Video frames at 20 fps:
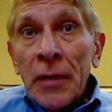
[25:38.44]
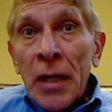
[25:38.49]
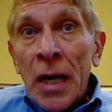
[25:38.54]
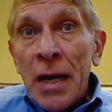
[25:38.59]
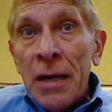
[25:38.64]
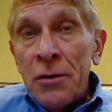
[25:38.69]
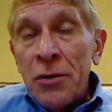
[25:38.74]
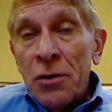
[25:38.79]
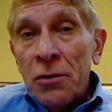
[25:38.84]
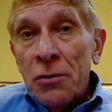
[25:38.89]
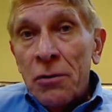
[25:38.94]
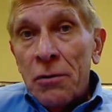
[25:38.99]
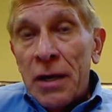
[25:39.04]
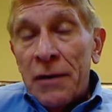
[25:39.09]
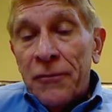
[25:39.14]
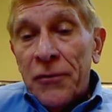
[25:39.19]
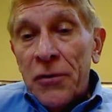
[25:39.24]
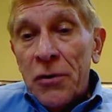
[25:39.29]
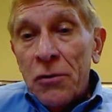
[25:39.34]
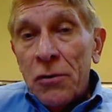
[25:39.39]

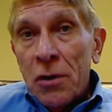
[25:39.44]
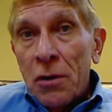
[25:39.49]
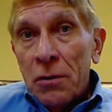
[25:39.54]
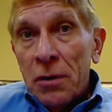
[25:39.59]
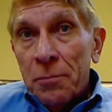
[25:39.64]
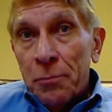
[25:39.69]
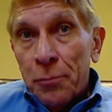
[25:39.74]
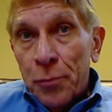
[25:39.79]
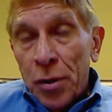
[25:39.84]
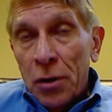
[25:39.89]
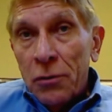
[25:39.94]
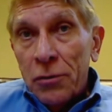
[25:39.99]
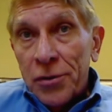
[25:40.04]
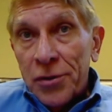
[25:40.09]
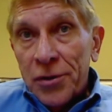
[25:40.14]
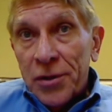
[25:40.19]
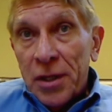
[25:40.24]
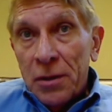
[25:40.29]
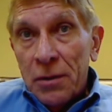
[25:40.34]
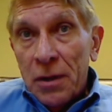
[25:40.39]
If you go to
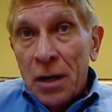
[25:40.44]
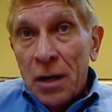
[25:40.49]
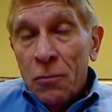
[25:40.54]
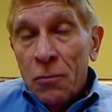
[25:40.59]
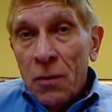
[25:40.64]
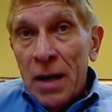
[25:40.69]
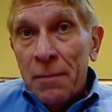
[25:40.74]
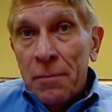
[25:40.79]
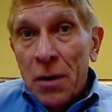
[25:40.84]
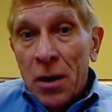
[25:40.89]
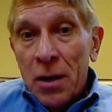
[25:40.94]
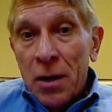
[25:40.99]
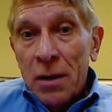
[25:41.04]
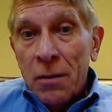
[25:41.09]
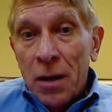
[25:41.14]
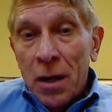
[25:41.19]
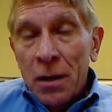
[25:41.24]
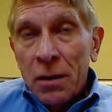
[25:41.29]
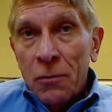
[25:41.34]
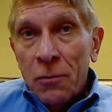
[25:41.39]
post a web
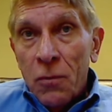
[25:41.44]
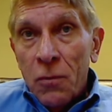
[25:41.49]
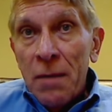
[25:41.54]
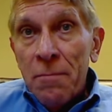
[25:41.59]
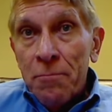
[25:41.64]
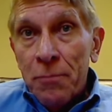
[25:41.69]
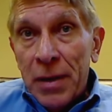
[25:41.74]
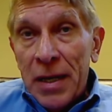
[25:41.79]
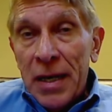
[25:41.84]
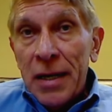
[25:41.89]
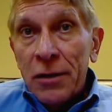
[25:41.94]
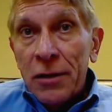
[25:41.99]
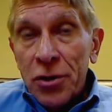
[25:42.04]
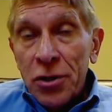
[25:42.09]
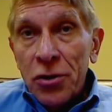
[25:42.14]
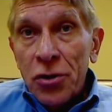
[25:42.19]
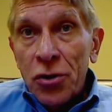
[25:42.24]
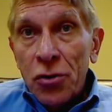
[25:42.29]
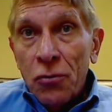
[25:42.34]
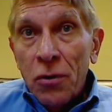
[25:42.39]
web page
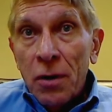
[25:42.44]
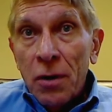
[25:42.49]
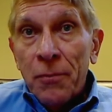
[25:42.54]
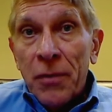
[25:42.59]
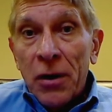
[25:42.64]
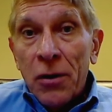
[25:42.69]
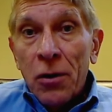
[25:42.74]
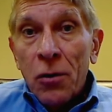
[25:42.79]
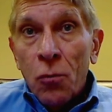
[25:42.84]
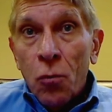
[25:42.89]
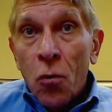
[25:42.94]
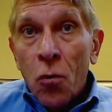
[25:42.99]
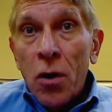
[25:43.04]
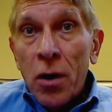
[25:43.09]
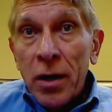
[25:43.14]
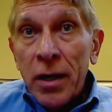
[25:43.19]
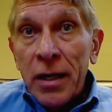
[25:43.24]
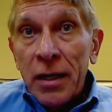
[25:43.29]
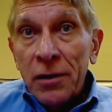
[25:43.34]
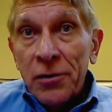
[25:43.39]
in Europe, there are
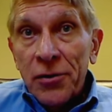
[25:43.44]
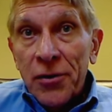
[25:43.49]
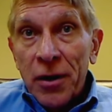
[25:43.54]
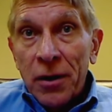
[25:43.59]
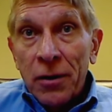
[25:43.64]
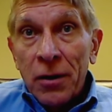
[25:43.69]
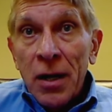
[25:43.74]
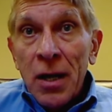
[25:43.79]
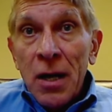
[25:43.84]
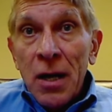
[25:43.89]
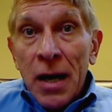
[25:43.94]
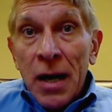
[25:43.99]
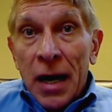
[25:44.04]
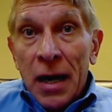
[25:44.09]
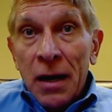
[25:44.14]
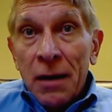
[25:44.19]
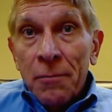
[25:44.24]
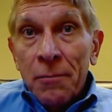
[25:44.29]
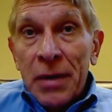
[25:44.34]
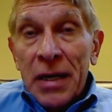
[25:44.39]
warnings there.
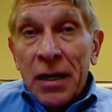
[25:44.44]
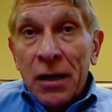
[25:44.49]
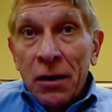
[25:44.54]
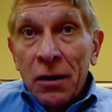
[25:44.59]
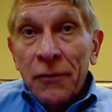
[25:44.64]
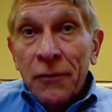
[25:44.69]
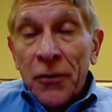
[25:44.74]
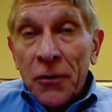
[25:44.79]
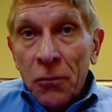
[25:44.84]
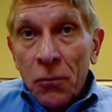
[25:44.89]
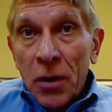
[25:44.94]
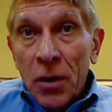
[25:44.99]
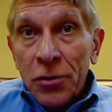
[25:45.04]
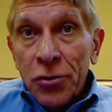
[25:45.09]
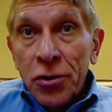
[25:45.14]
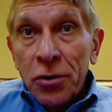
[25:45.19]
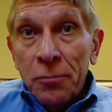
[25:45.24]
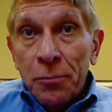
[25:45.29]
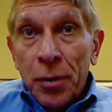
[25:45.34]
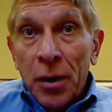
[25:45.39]
Be careful of
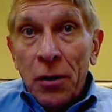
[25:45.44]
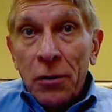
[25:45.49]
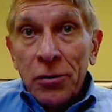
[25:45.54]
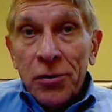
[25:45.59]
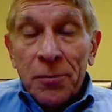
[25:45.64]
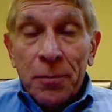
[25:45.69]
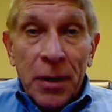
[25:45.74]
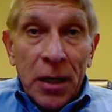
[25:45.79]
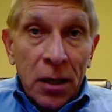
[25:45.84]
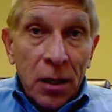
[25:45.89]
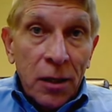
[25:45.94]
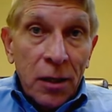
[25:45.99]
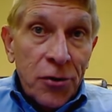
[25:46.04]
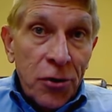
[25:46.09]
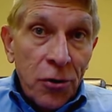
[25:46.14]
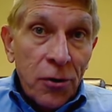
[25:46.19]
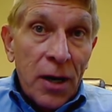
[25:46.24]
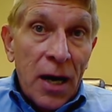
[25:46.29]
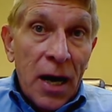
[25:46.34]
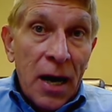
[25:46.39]
what you post, because
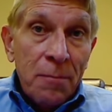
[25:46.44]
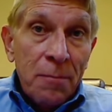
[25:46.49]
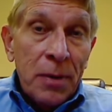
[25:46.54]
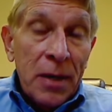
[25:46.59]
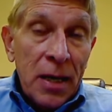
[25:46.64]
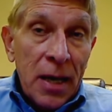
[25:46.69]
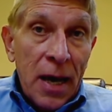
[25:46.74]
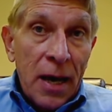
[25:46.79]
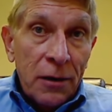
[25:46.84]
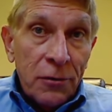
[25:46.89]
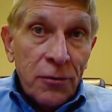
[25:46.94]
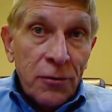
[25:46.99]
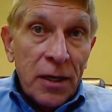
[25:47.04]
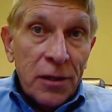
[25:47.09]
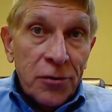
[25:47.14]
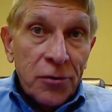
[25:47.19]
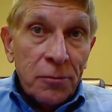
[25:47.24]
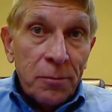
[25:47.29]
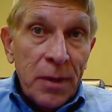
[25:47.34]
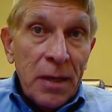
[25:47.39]
your IP
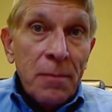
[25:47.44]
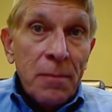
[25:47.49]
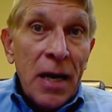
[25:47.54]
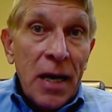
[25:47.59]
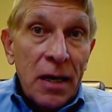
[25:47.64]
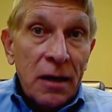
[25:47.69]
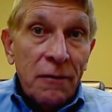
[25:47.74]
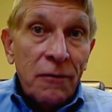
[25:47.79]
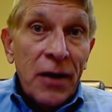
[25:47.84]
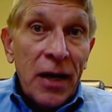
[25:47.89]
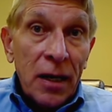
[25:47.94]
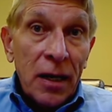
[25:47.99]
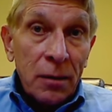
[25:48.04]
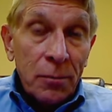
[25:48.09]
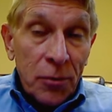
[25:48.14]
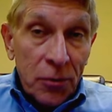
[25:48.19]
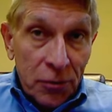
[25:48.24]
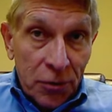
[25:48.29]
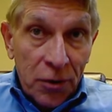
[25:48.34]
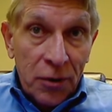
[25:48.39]
address will be made
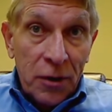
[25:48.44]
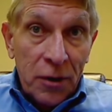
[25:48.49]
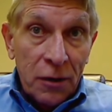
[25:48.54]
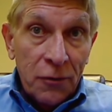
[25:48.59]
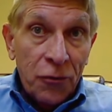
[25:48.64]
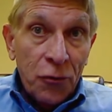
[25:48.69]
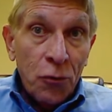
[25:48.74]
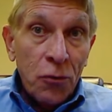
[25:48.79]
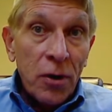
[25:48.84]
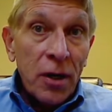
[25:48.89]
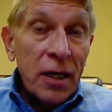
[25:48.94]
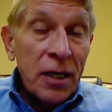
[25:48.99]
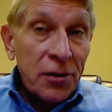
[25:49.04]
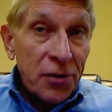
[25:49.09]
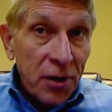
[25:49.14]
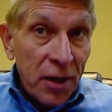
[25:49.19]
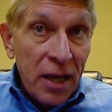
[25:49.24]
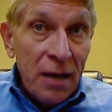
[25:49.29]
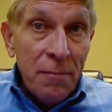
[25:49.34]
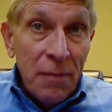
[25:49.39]
available to the authorities,
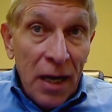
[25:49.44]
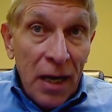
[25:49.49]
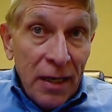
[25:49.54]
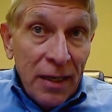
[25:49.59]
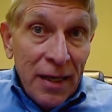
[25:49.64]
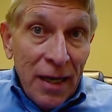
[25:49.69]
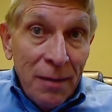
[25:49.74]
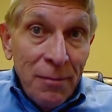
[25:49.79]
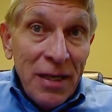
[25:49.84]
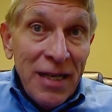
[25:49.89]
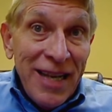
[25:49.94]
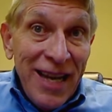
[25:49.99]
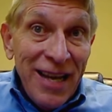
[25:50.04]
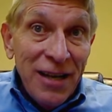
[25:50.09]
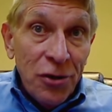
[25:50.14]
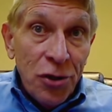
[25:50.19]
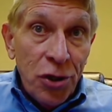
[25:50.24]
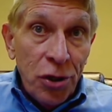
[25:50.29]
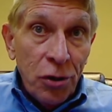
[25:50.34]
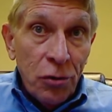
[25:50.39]
and they might come and
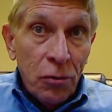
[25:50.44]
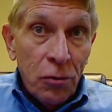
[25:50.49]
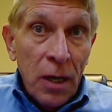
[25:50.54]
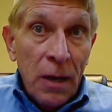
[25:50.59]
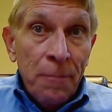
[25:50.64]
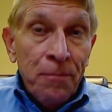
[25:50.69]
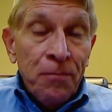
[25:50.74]
get you.